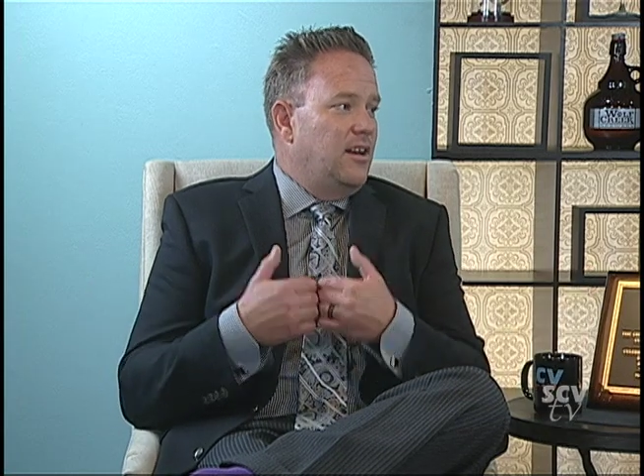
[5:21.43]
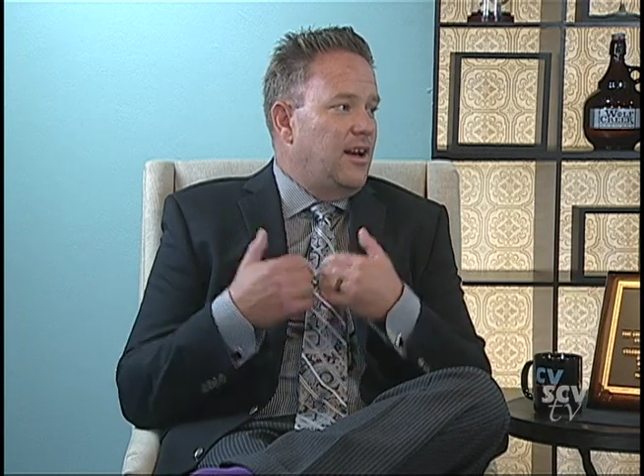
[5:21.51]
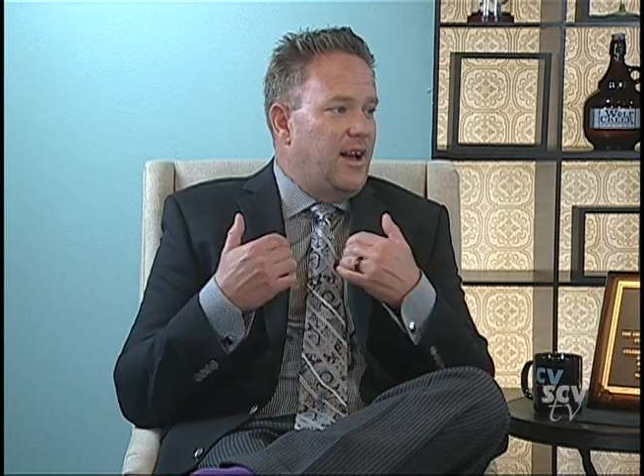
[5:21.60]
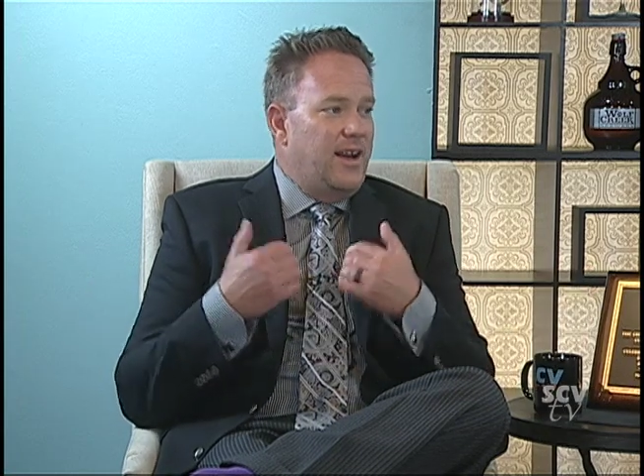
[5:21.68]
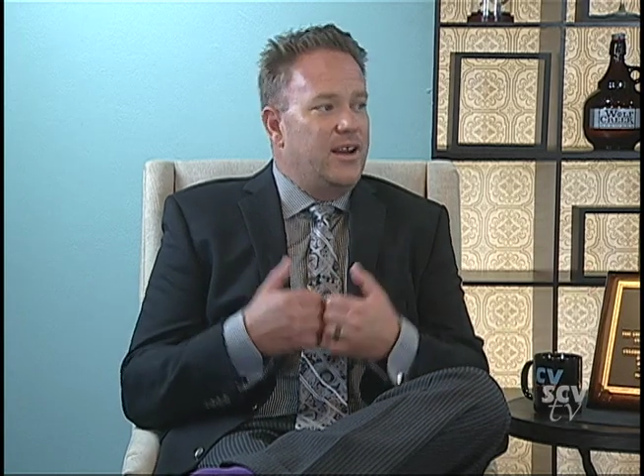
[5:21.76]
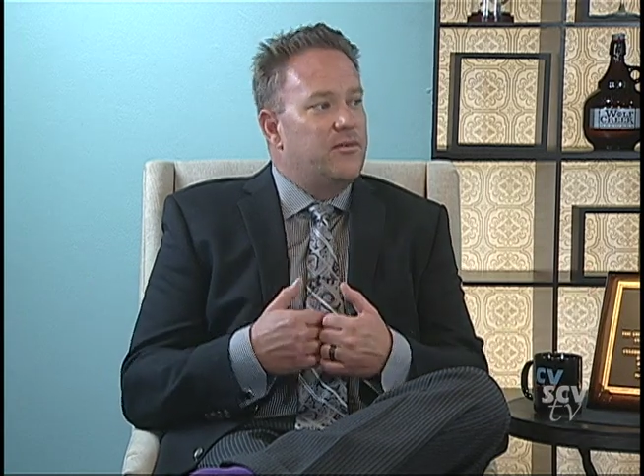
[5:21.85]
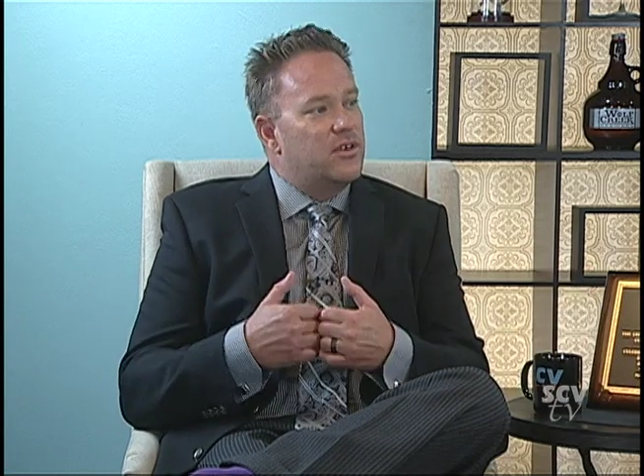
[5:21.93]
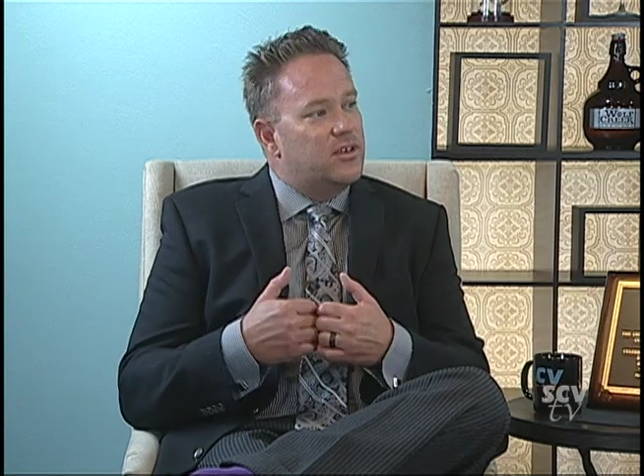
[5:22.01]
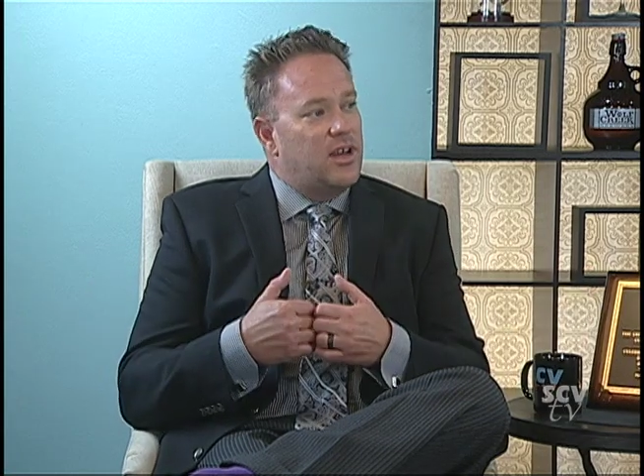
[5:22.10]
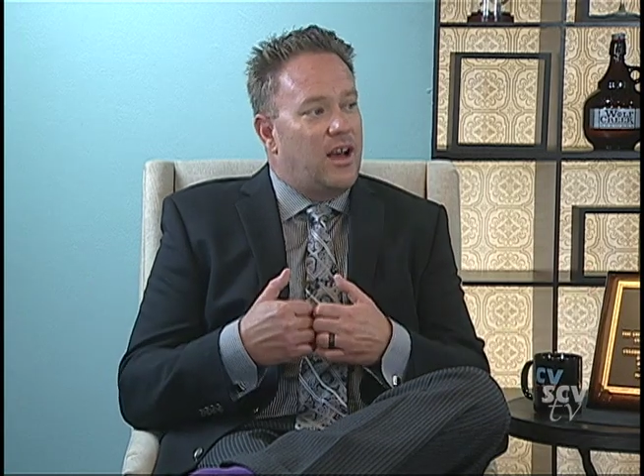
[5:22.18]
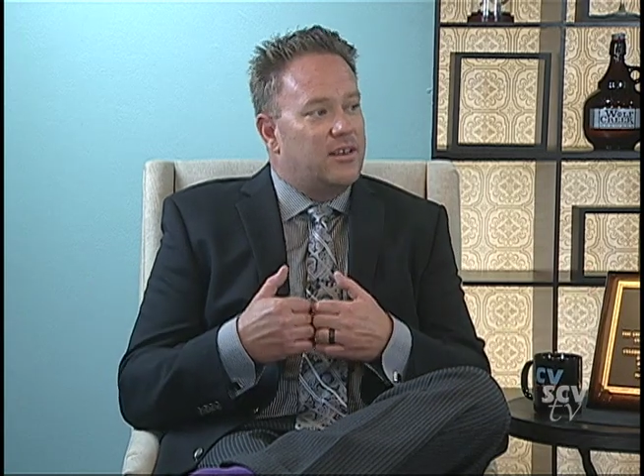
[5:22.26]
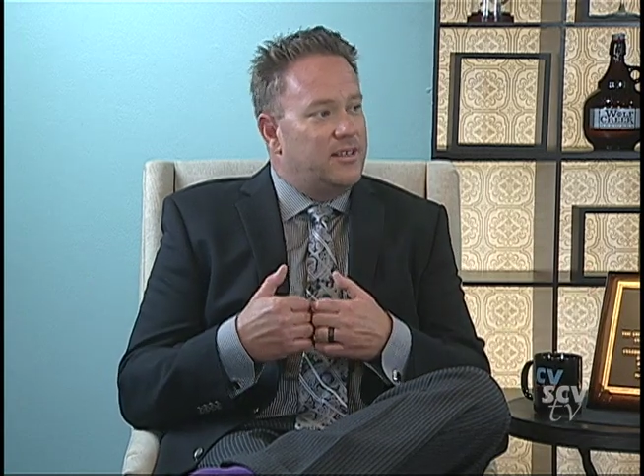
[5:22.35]
I never
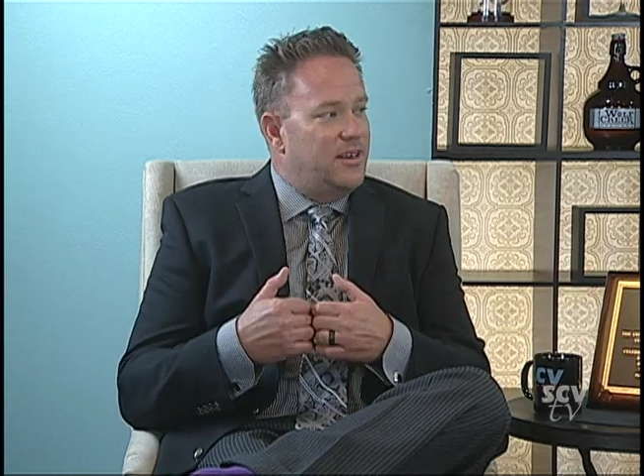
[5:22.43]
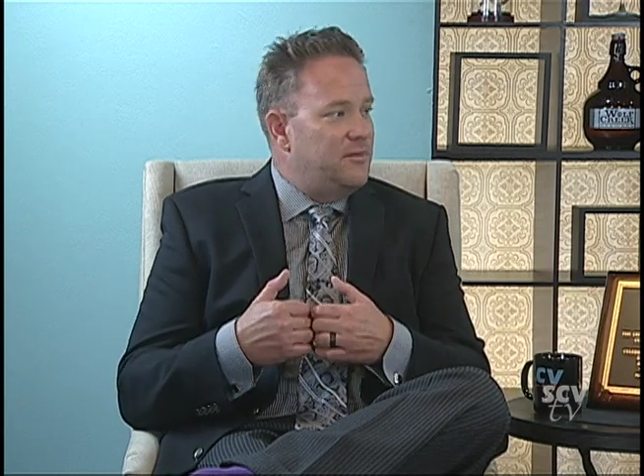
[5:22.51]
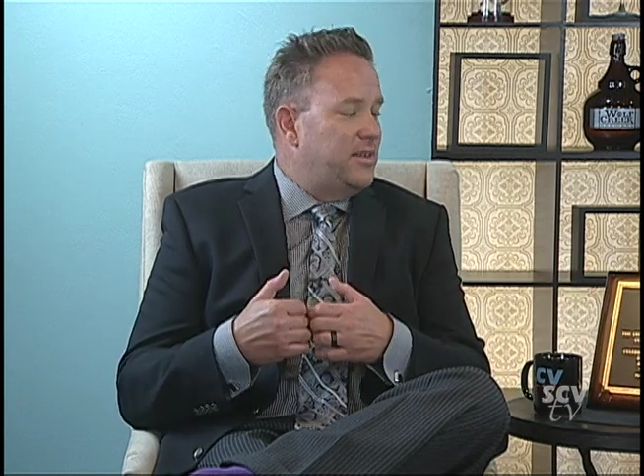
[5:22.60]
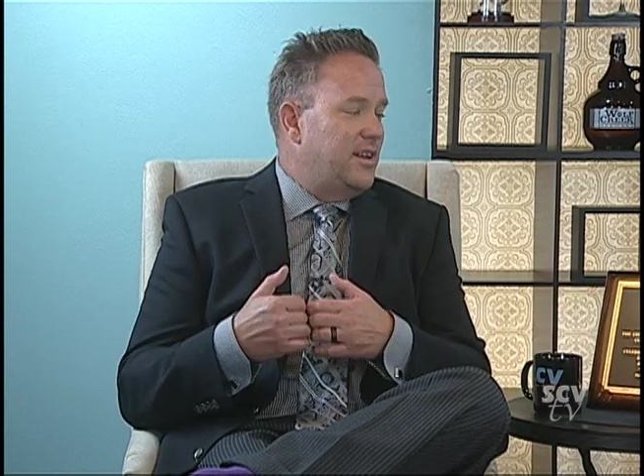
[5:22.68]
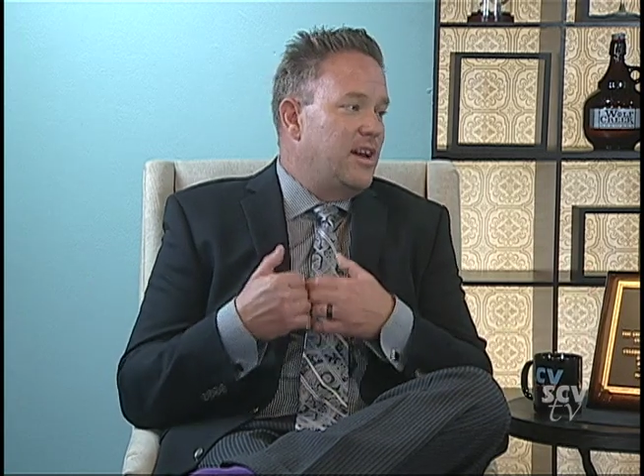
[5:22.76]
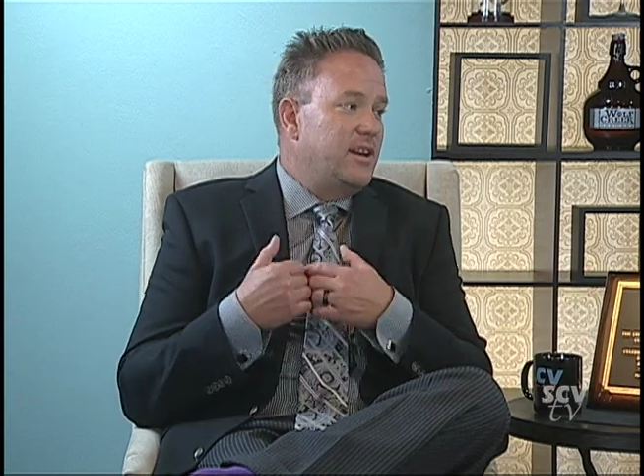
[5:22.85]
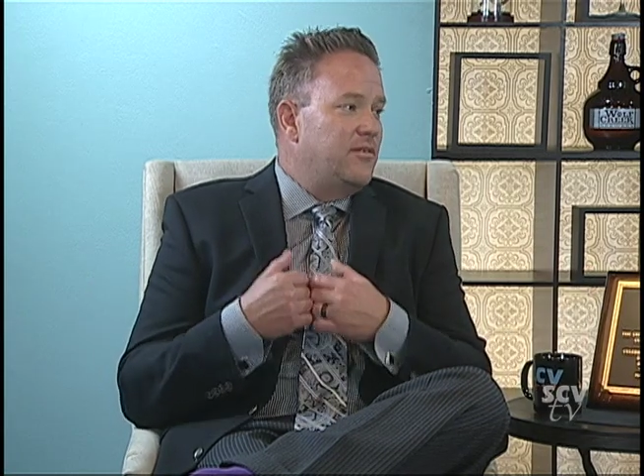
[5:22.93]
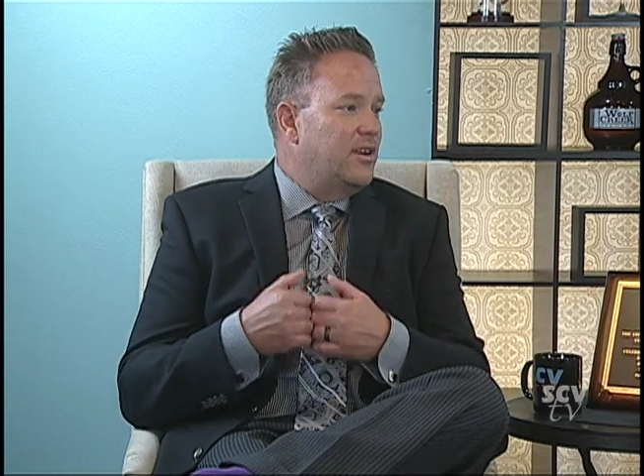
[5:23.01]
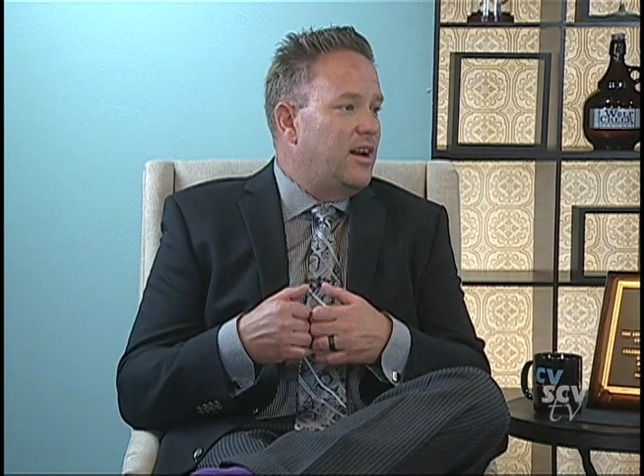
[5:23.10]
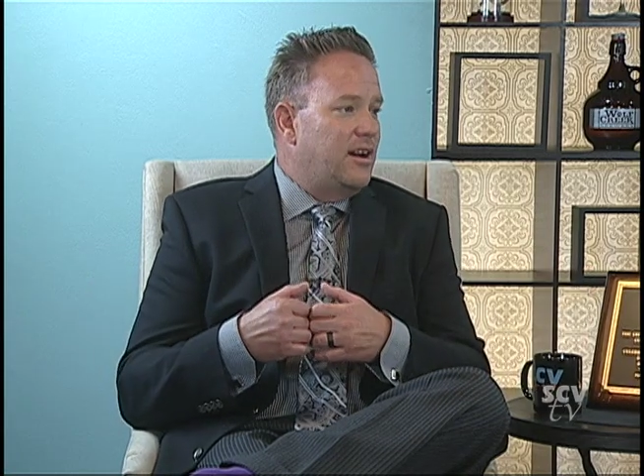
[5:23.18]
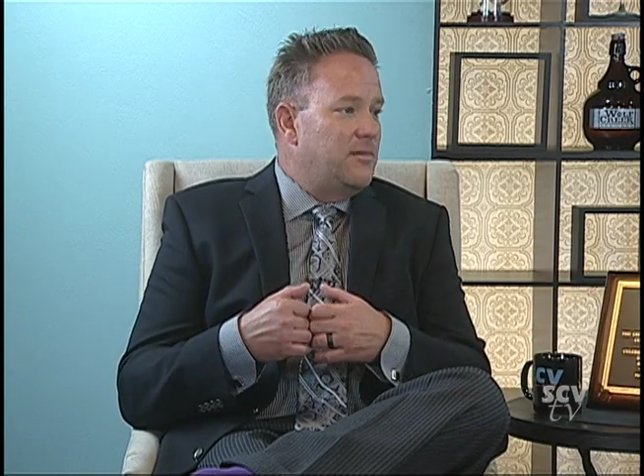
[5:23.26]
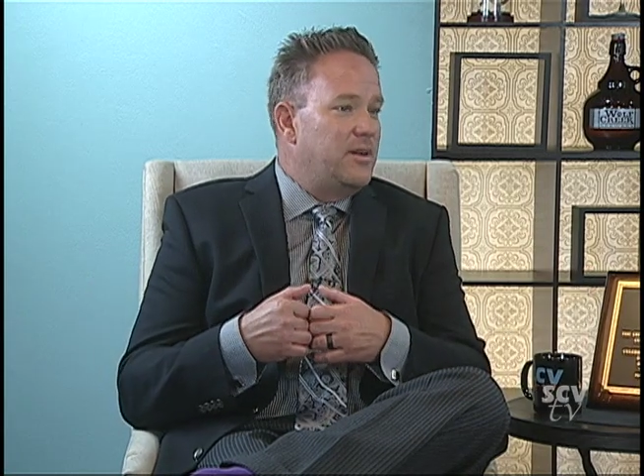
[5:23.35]
talked to anybody, I never
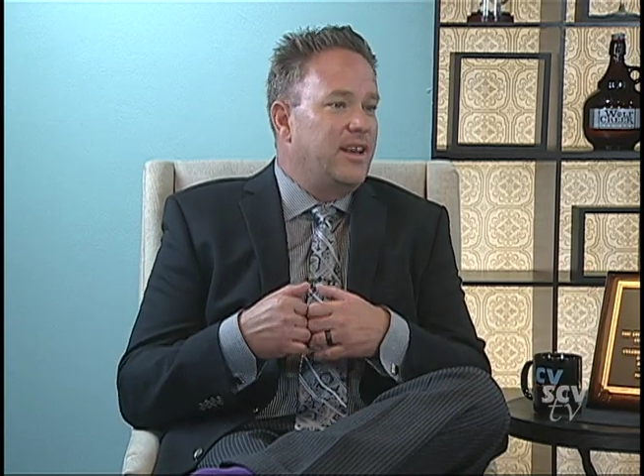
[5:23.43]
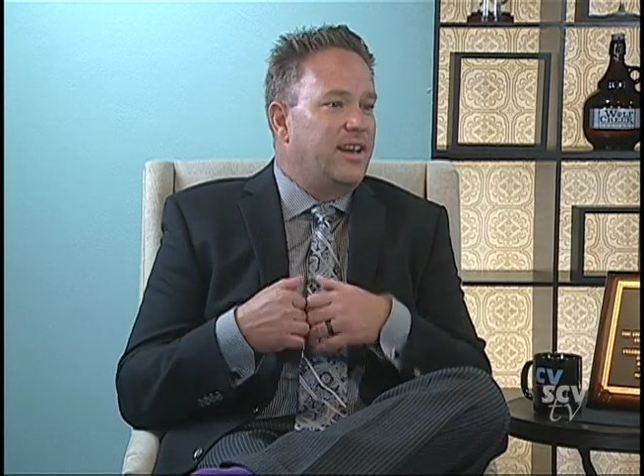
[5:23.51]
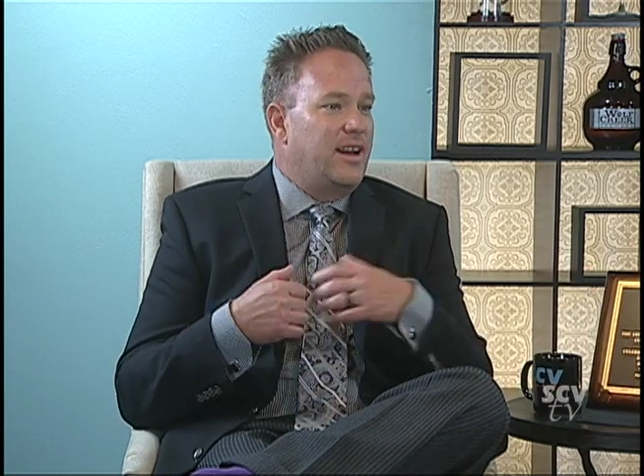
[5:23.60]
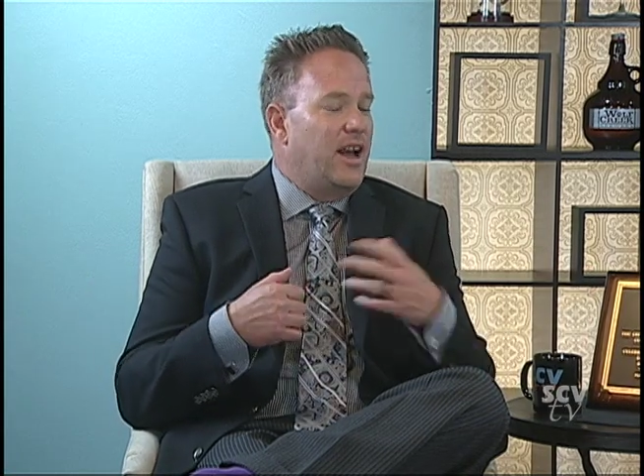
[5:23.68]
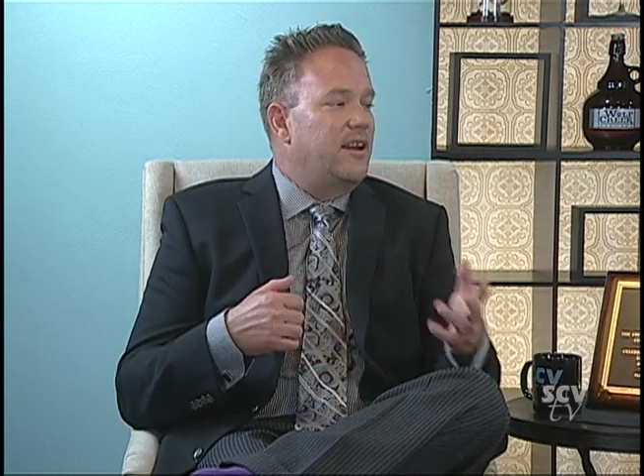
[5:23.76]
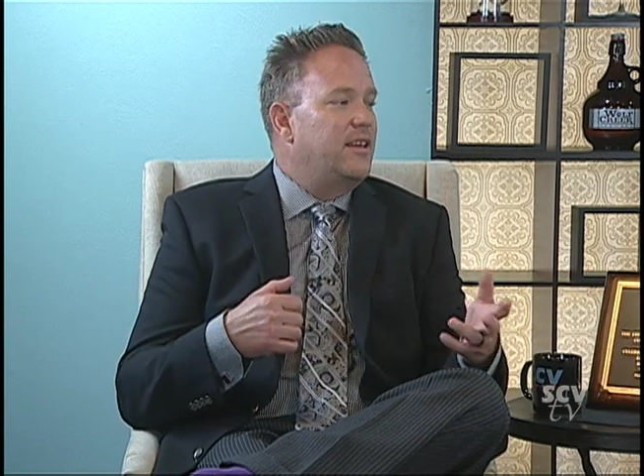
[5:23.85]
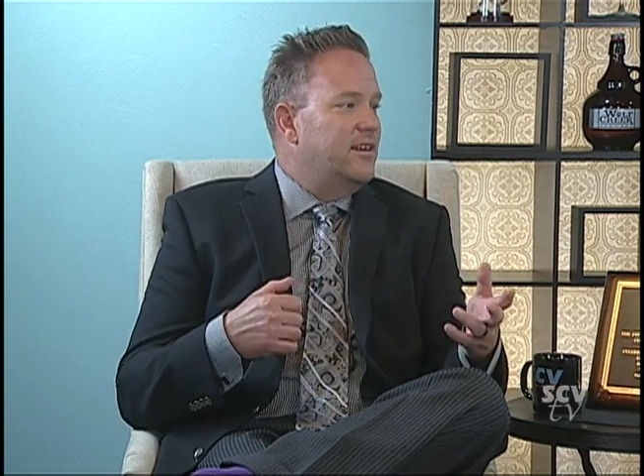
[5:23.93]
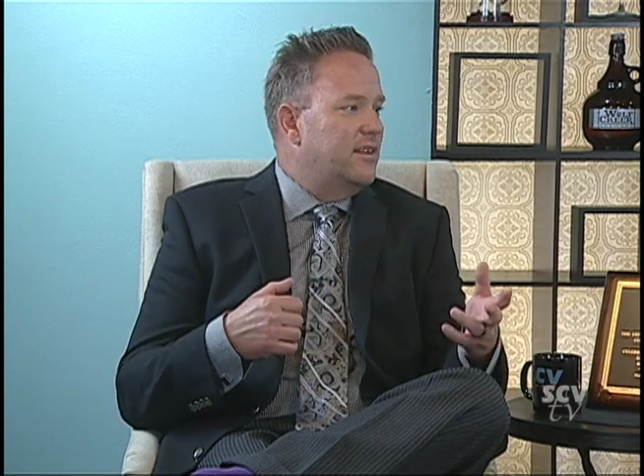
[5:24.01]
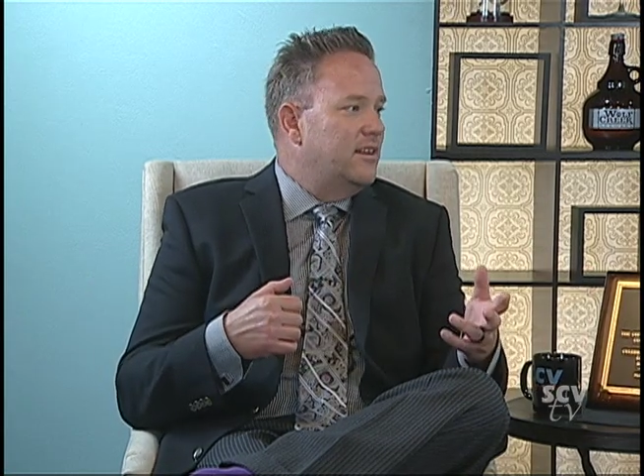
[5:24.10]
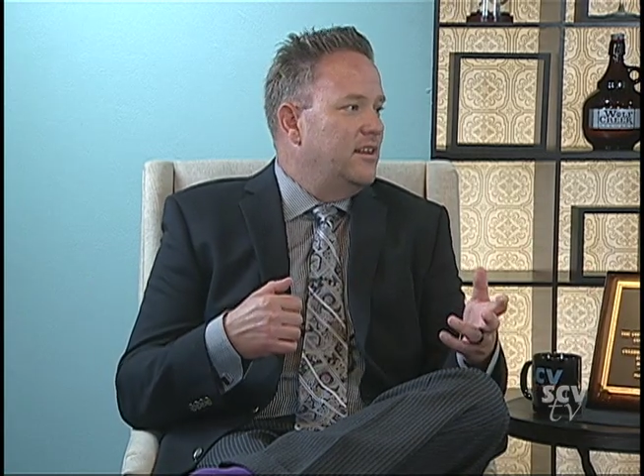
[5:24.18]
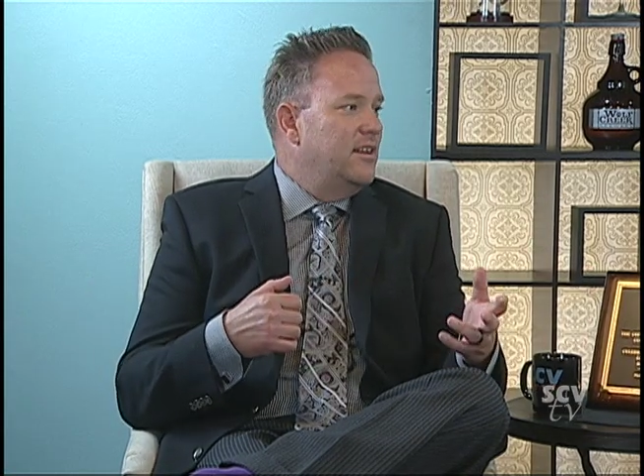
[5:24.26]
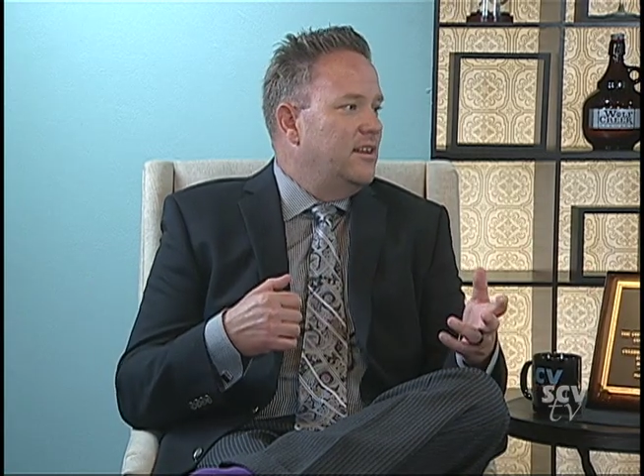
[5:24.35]
got any money, get out of here.